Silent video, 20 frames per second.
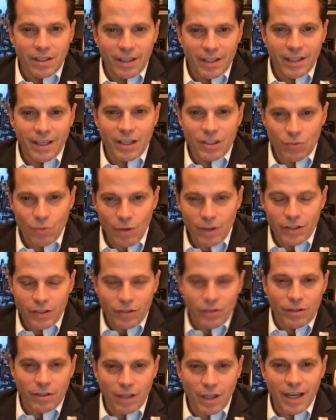And guess what?
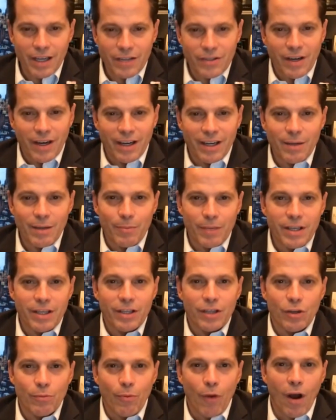Your clients are end up
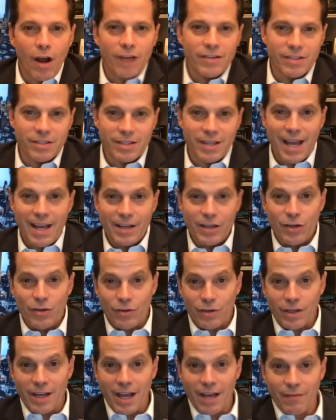being your bosses and
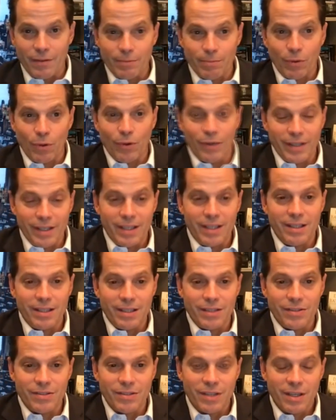you're going to have
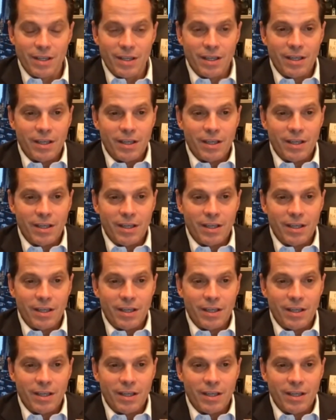employees.